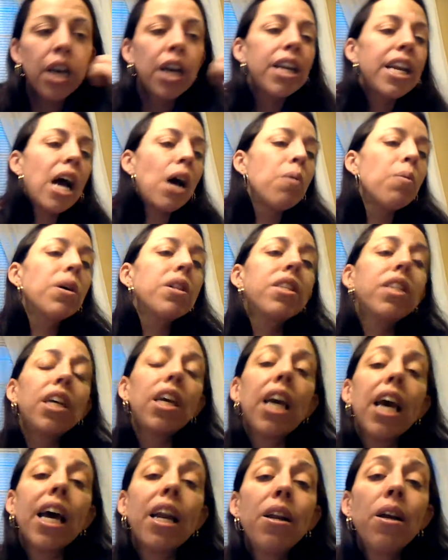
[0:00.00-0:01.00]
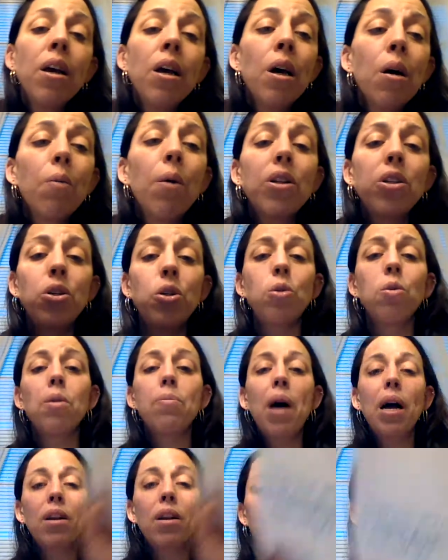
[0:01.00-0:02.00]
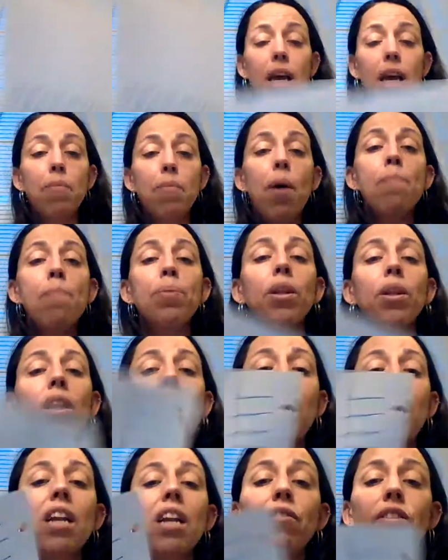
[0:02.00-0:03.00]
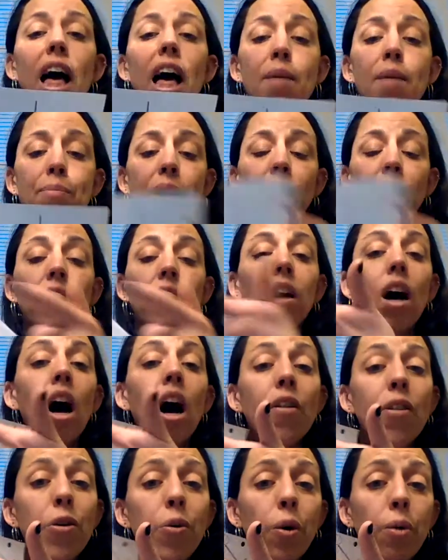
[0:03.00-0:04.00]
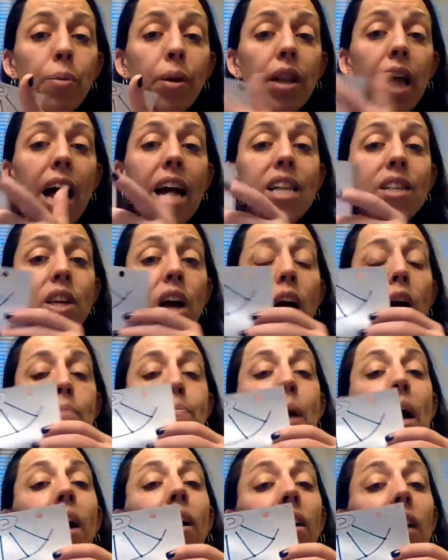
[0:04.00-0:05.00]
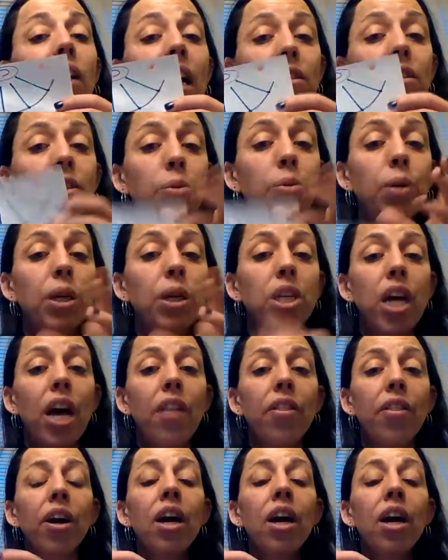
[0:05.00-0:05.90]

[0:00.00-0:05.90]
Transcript: Now, once again, what's true about a plain flat mirror? All the normal lines are parallel to each other.